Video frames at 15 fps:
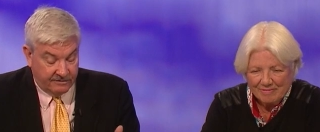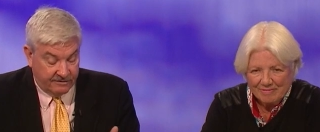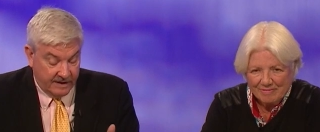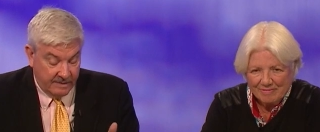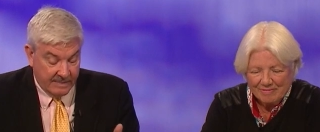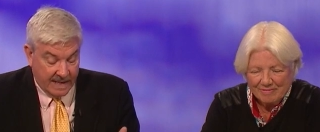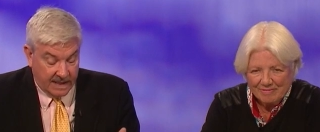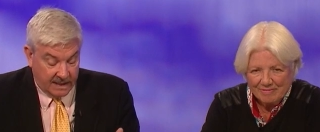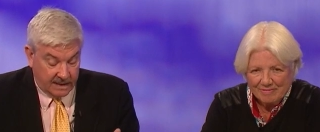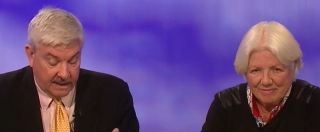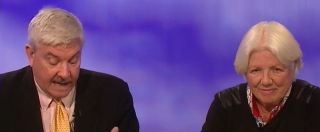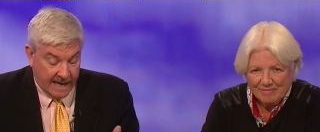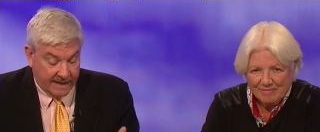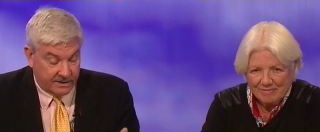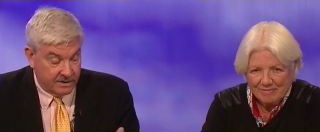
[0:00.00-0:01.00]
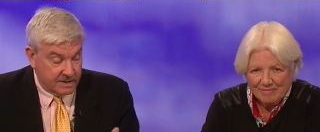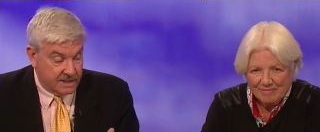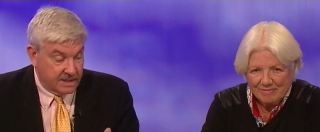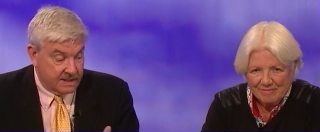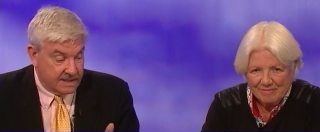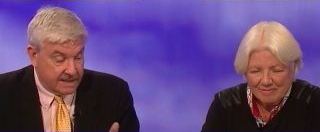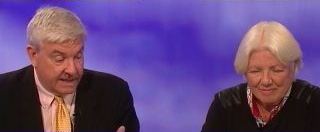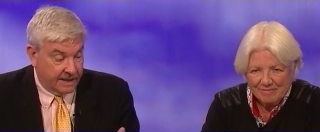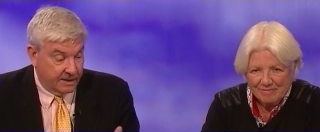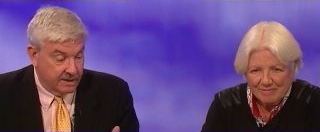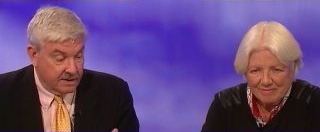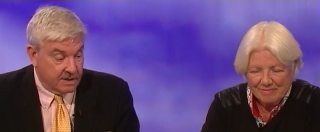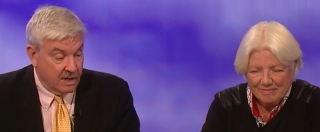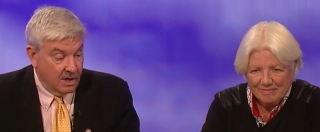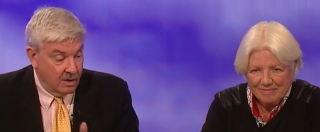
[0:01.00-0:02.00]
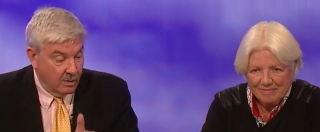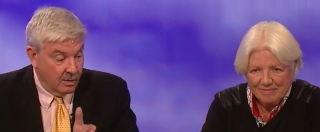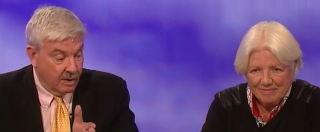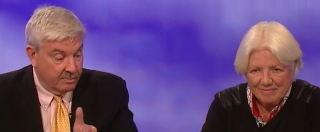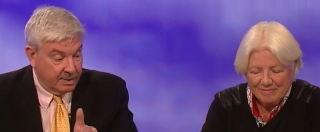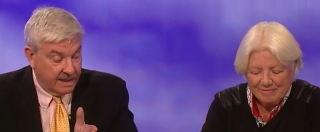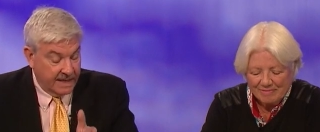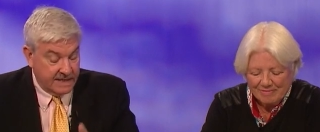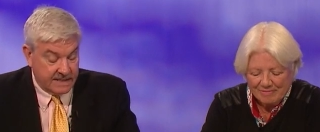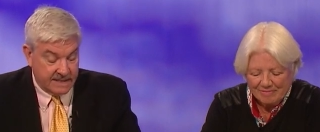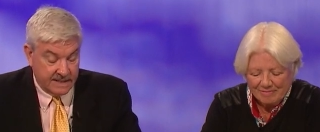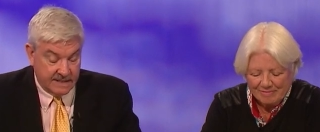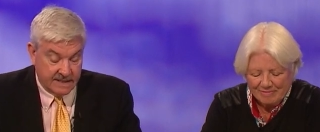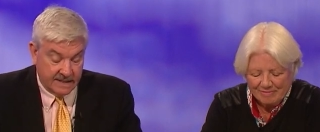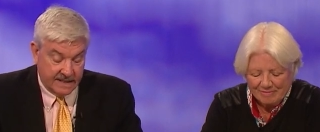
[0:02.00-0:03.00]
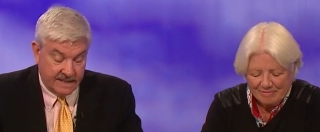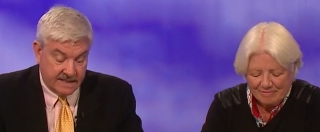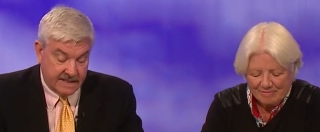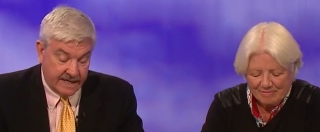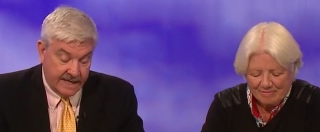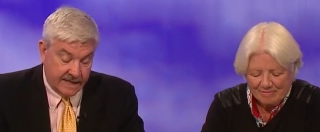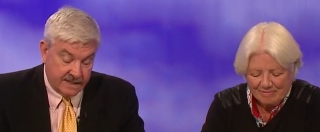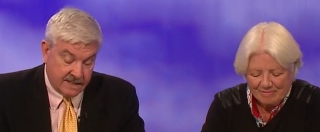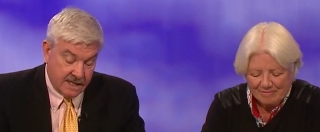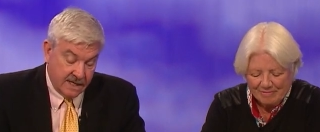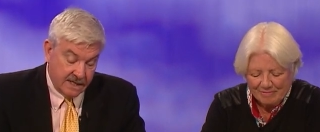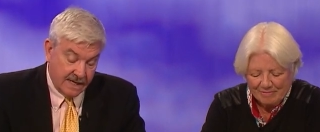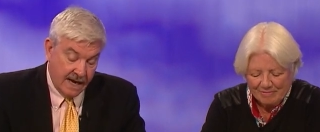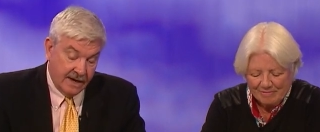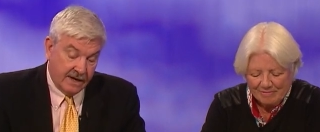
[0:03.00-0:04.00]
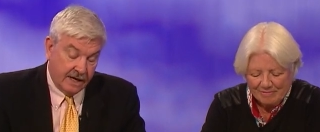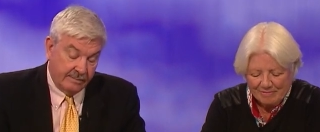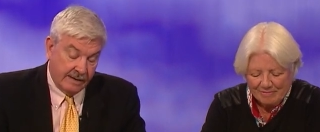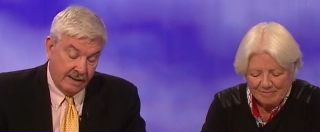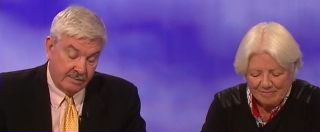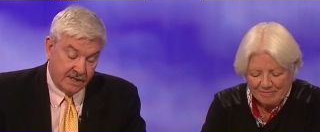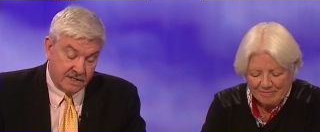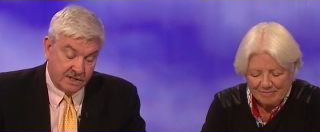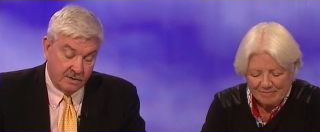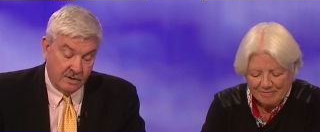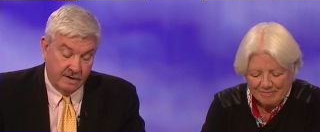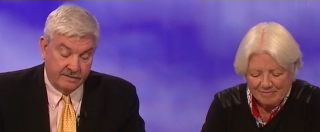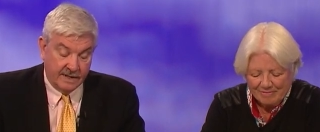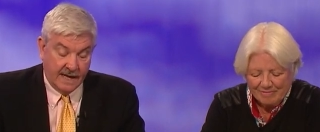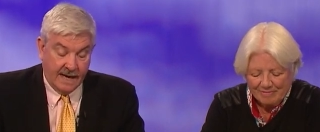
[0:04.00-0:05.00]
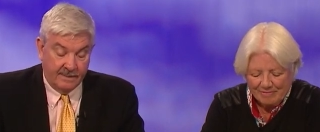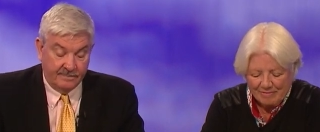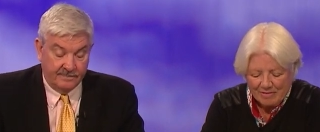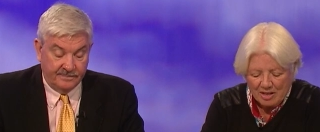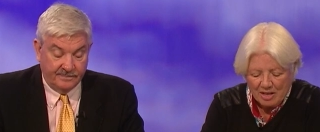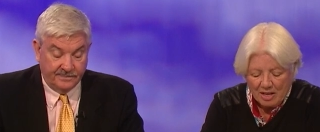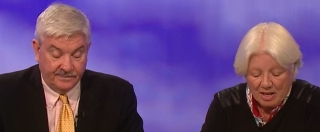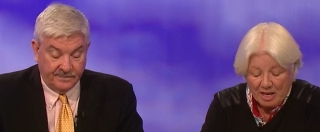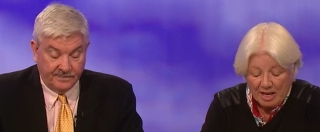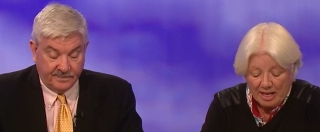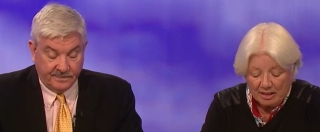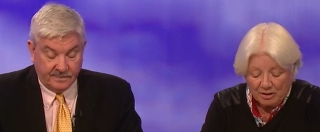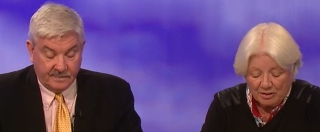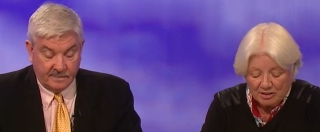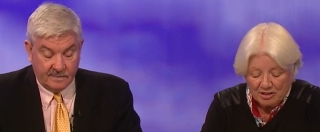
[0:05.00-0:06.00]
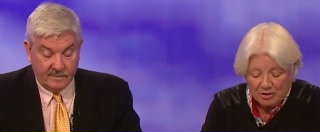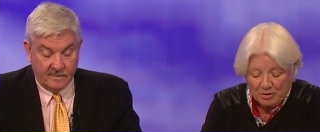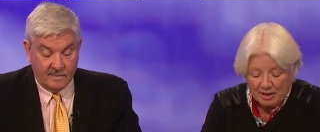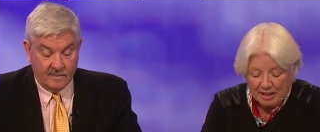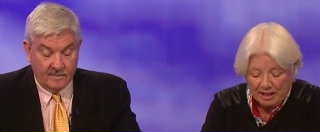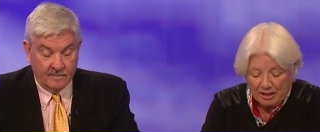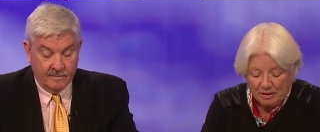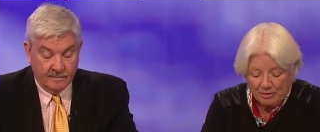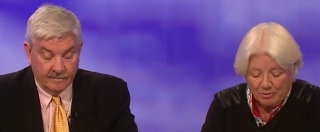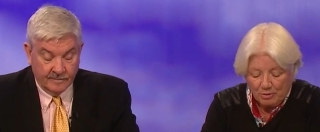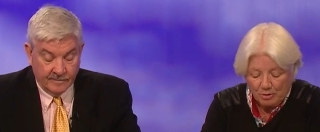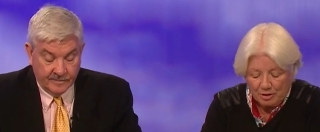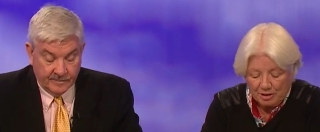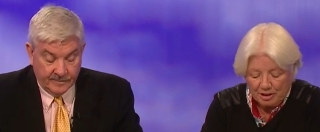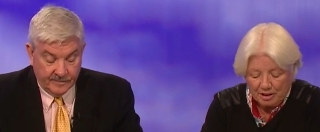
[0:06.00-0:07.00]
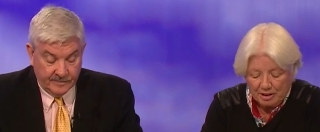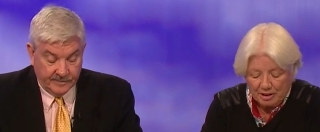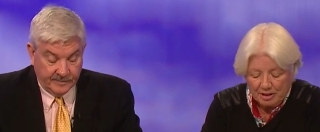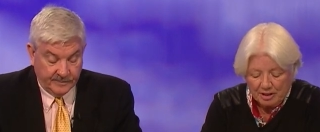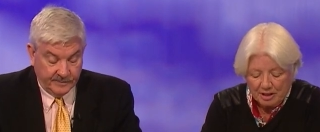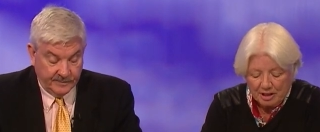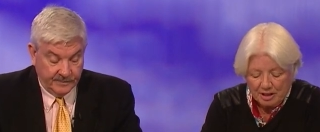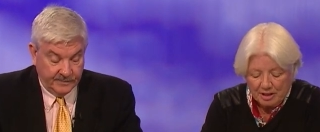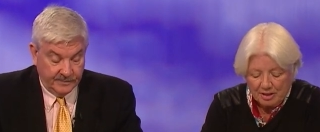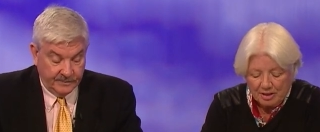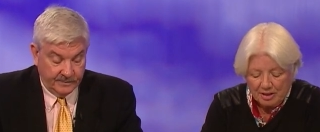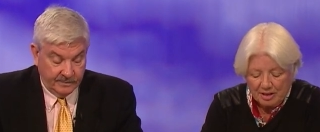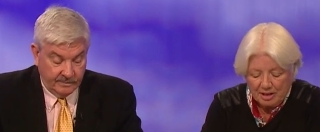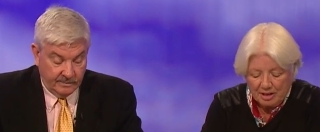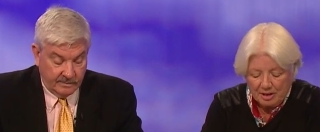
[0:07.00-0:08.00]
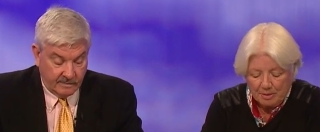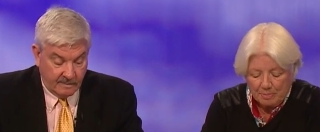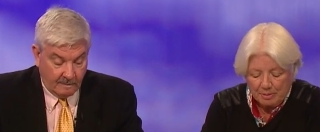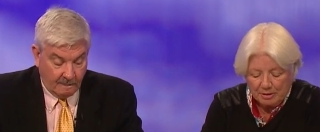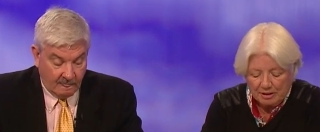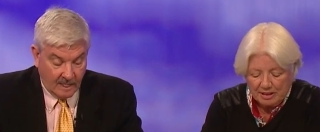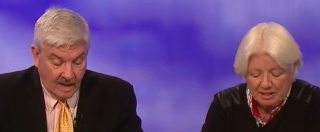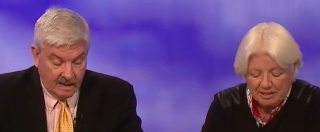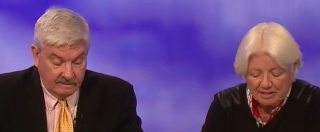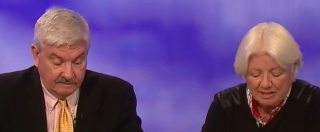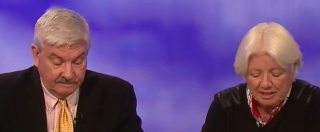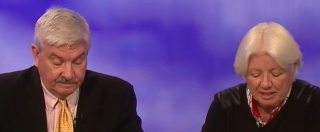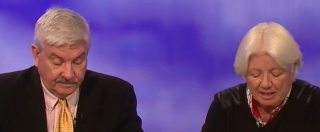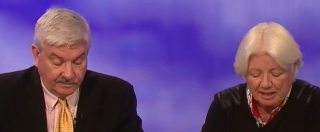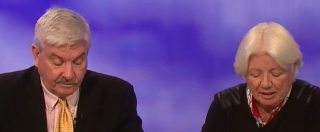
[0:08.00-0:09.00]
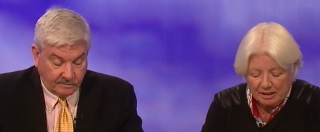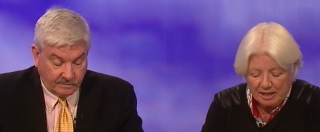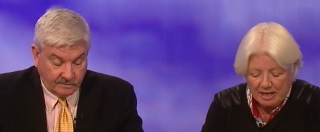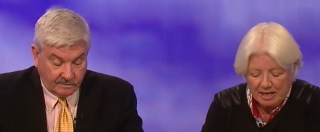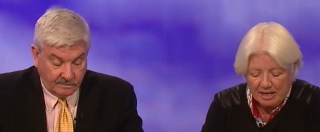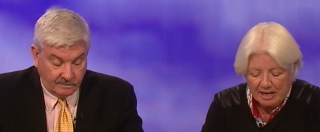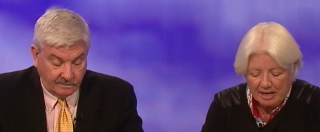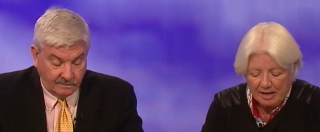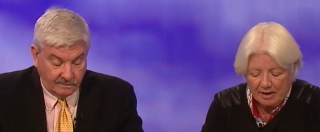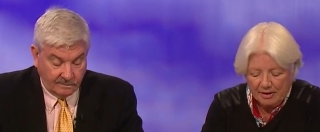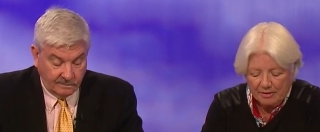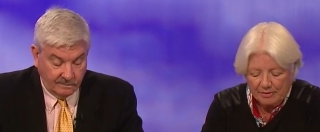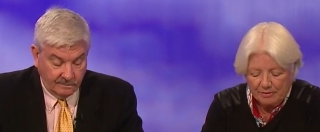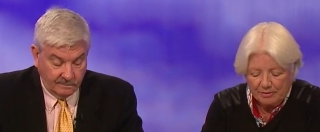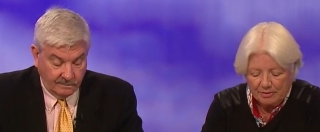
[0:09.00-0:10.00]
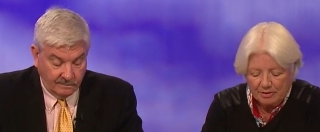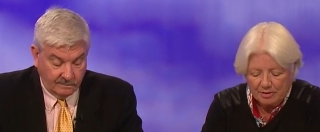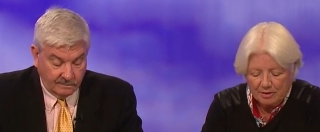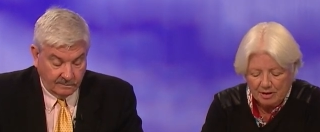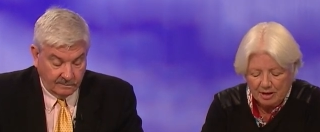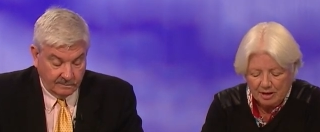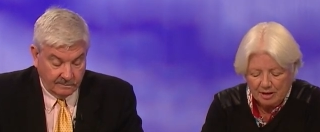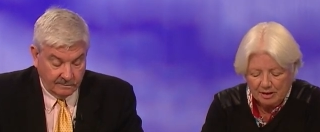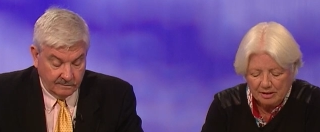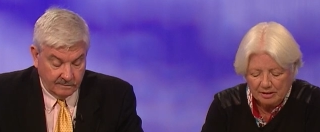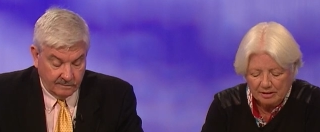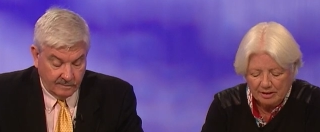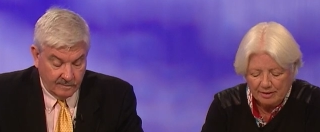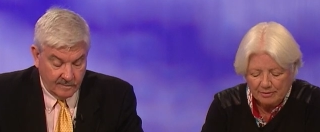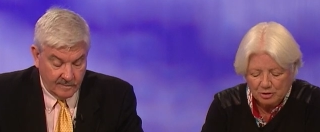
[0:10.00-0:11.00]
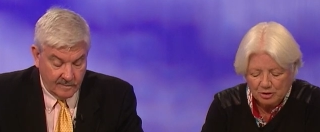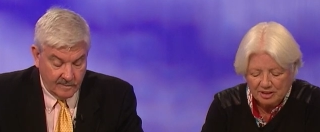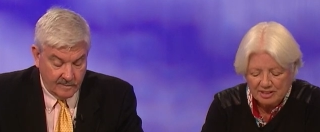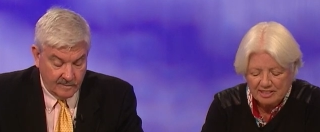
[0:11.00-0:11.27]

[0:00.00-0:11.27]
Speaker 1: female actors and singers who are placed into these things. Now you're going to be able to sue over that.
Speaker 2: And also in California, uh, the police in LA have uh, leveled a